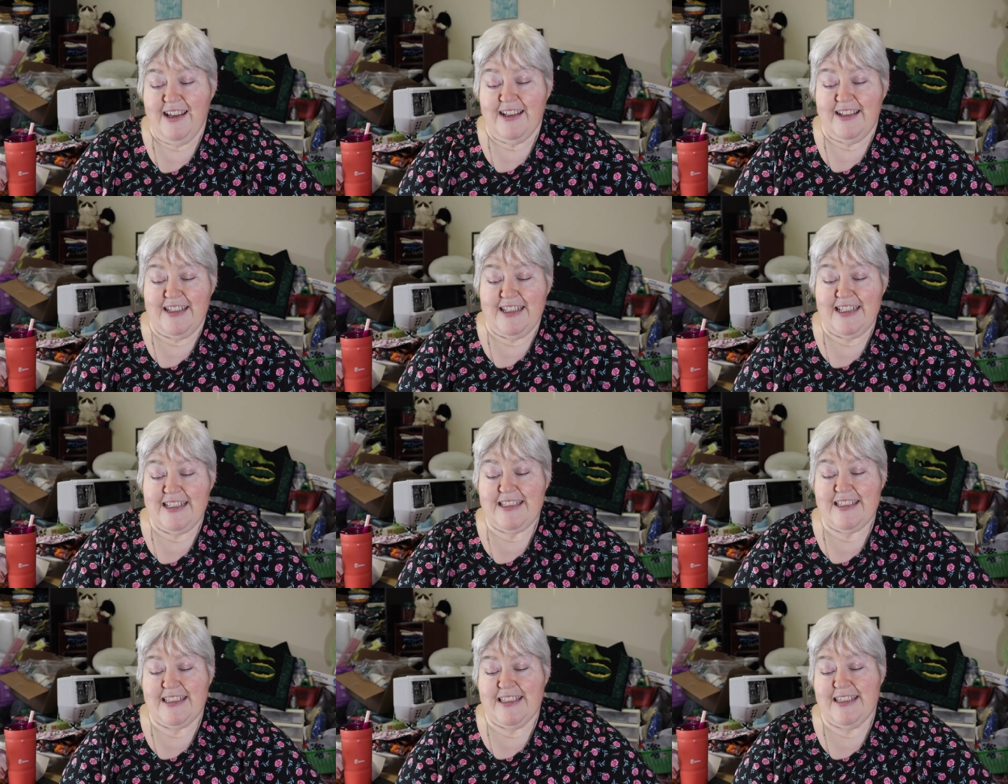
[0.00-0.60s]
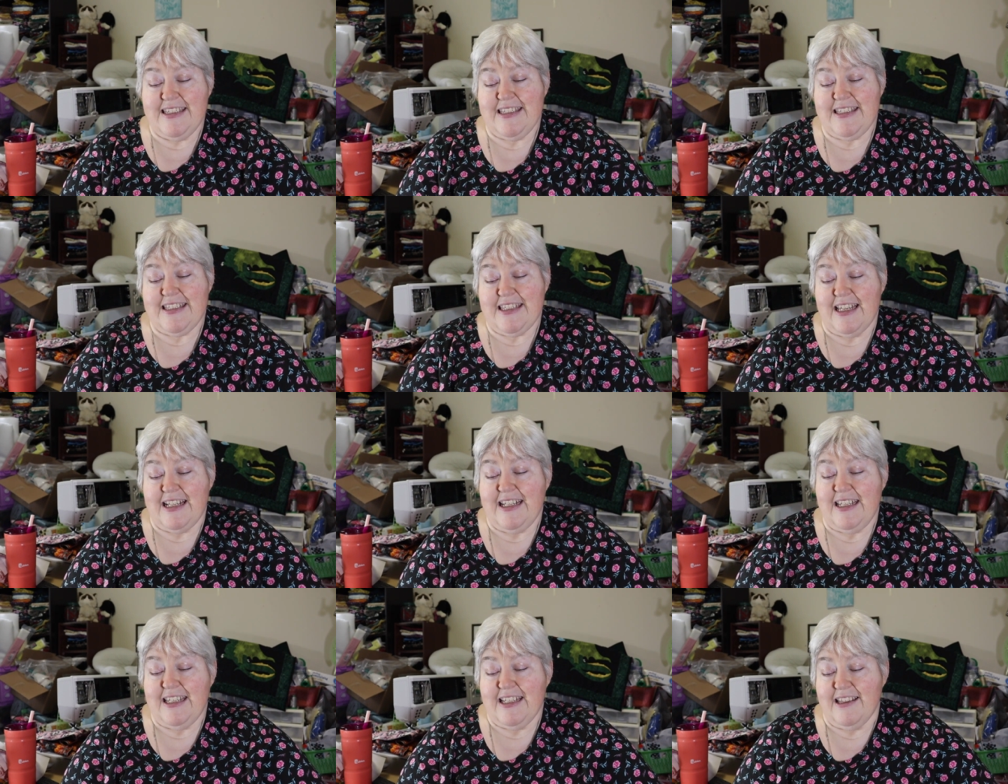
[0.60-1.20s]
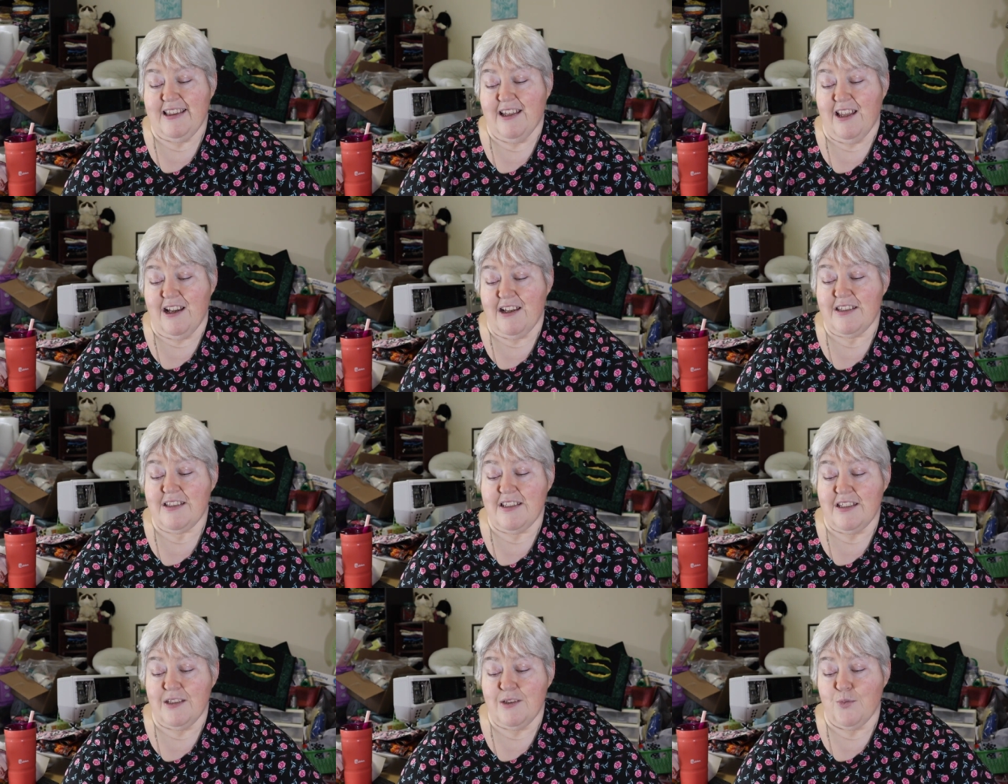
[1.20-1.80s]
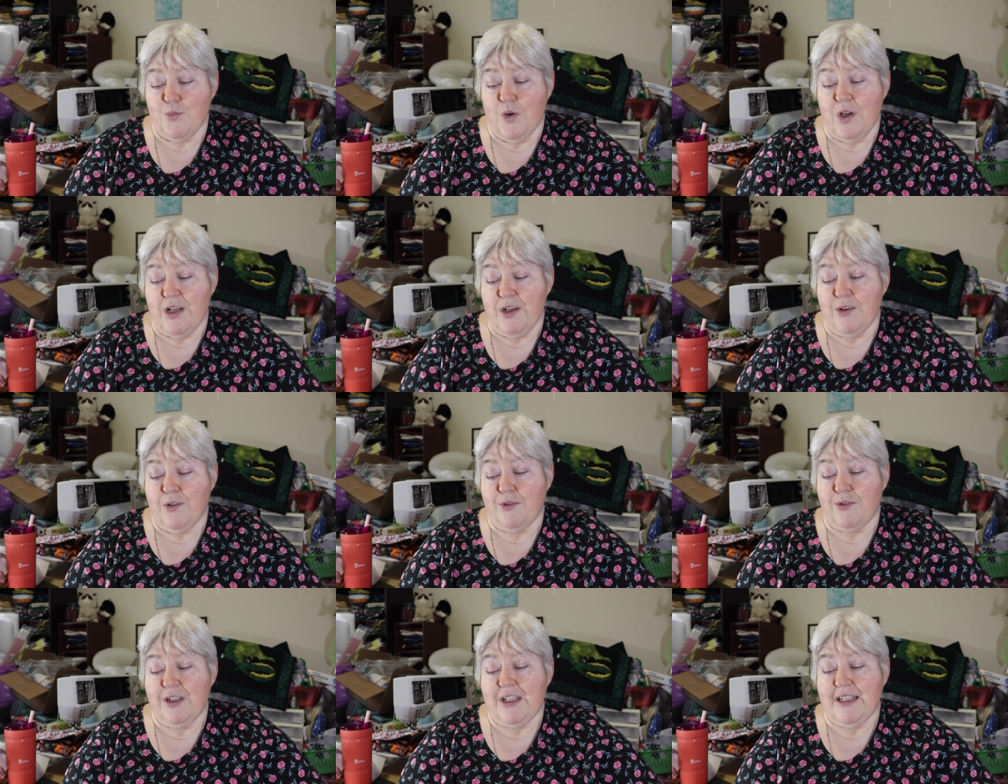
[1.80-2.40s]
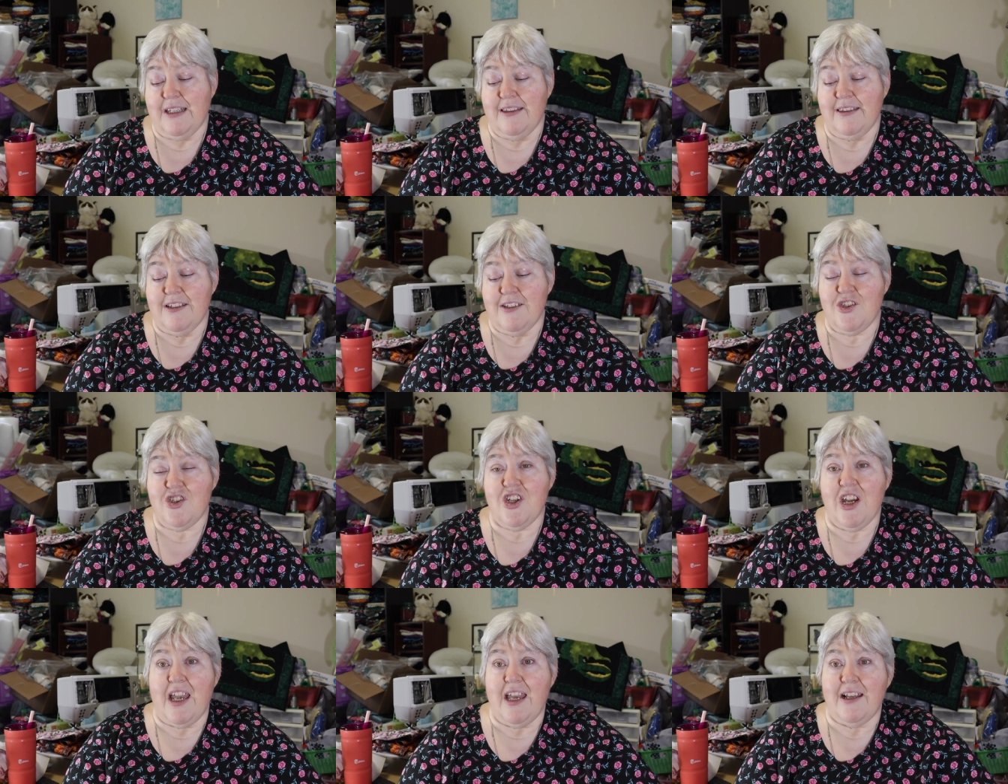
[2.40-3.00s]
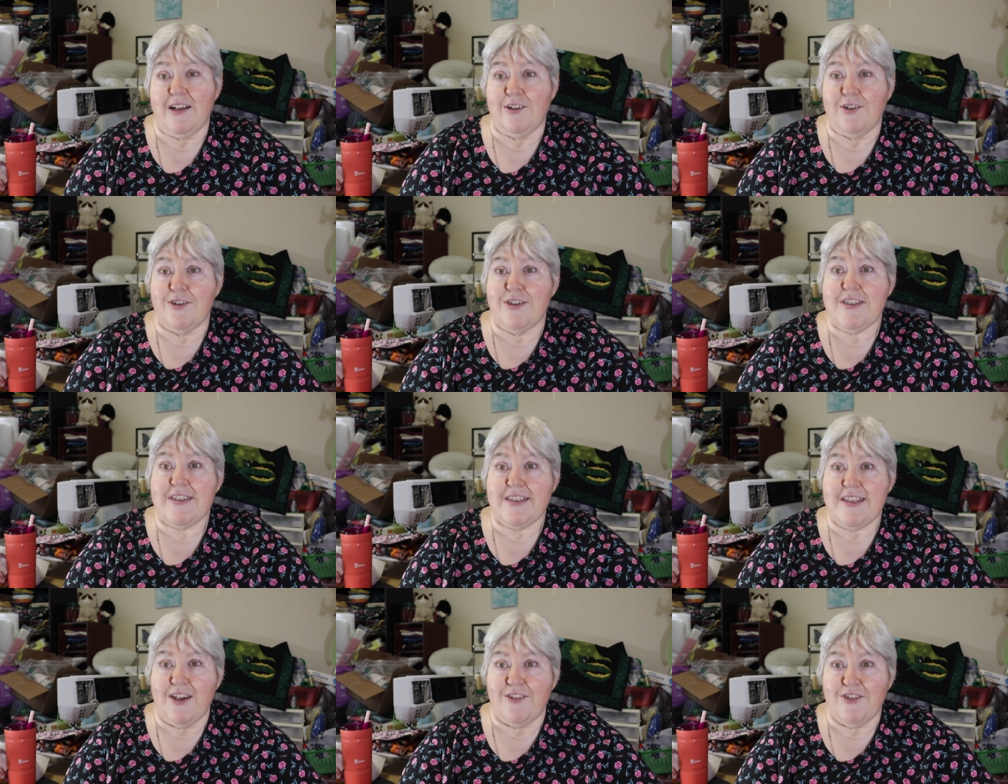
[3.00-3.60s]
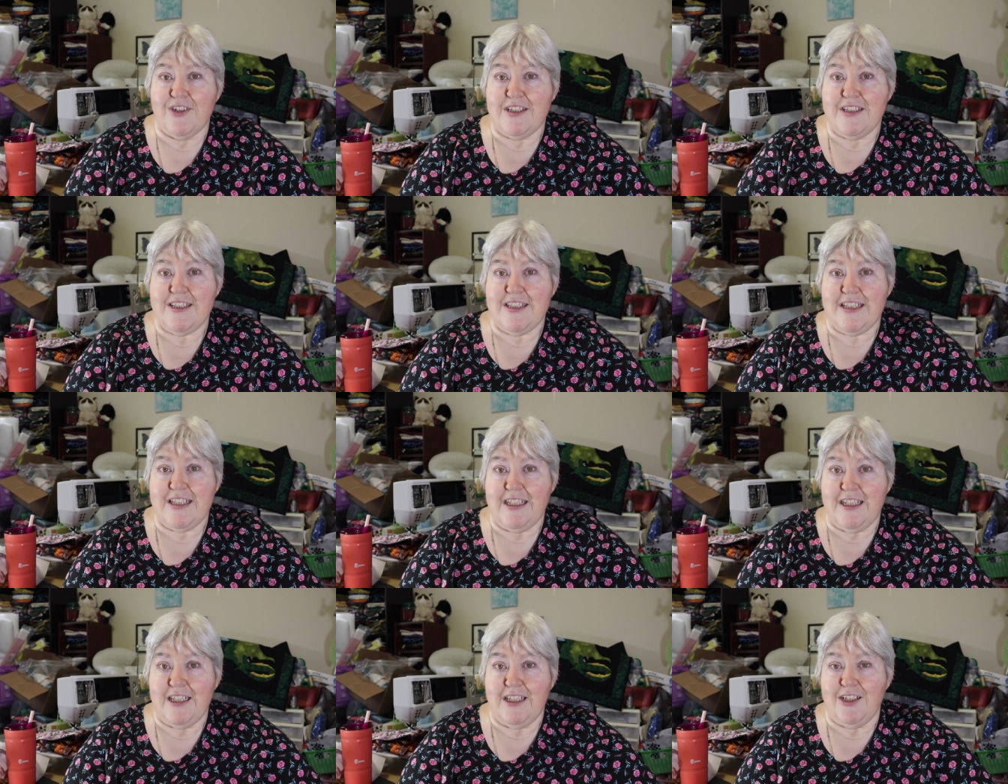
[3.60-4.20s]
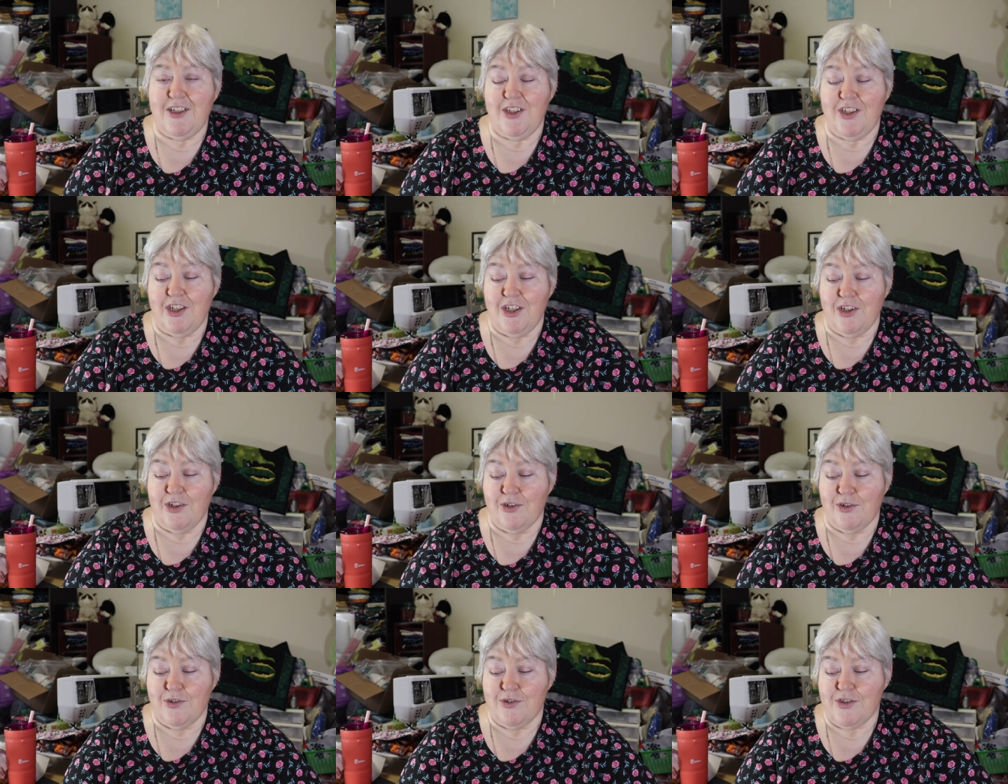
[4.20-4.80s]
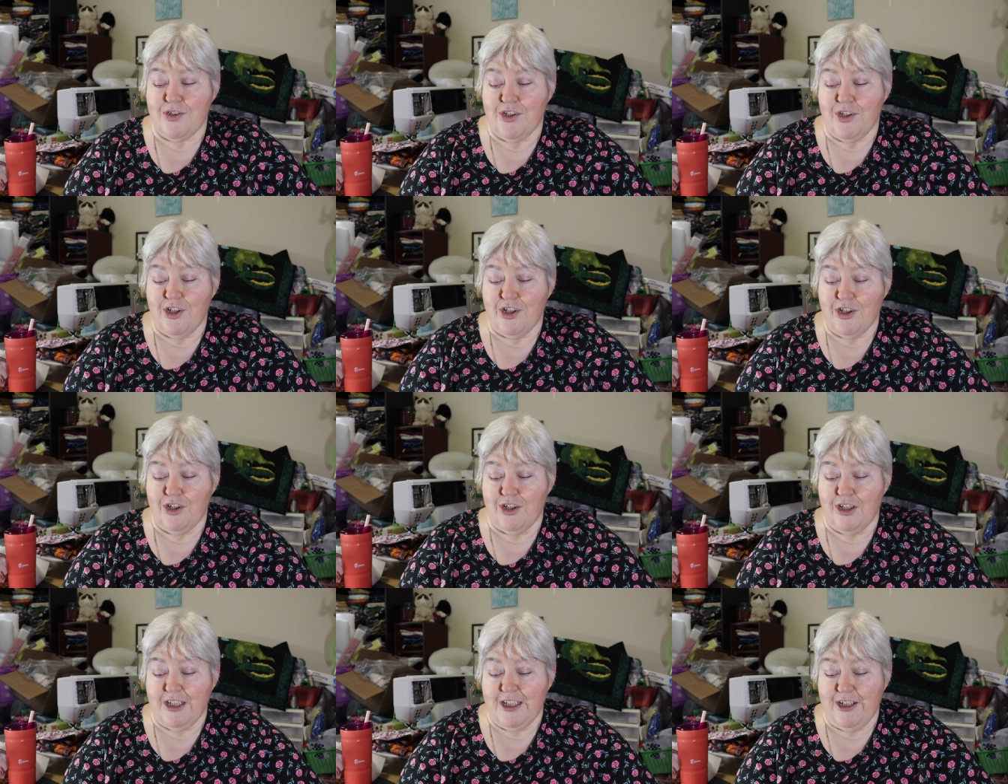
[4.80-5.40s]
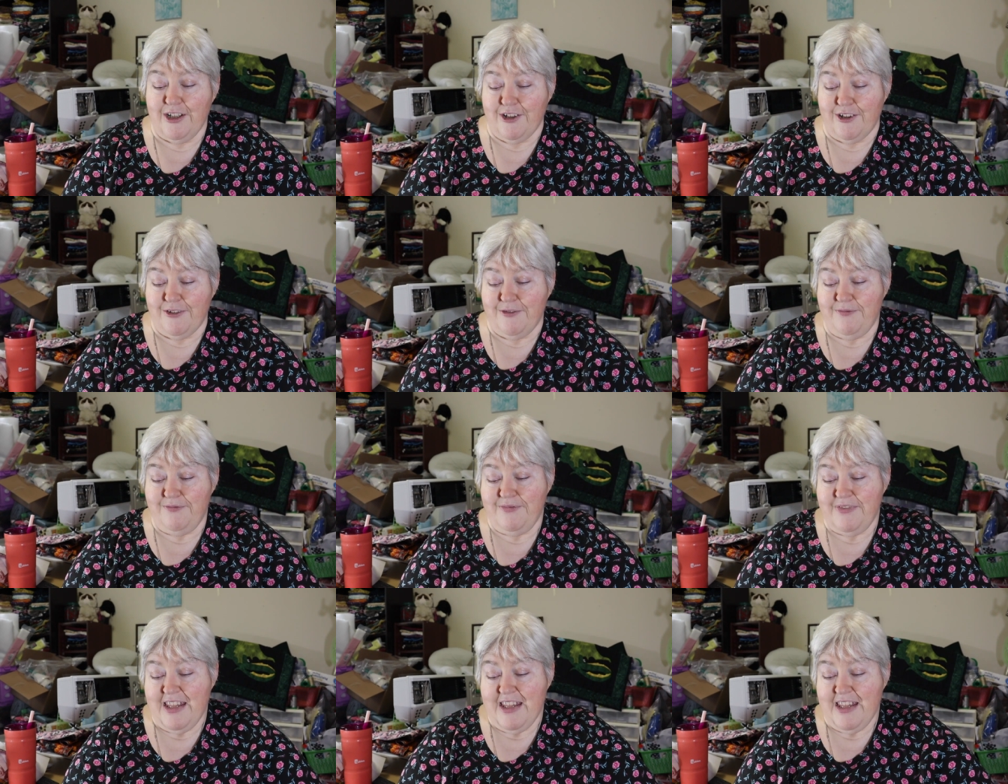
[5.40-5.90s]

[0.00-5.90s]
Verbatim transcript: Nissen said he had lost his wedding ring in the channel 17 years earlier.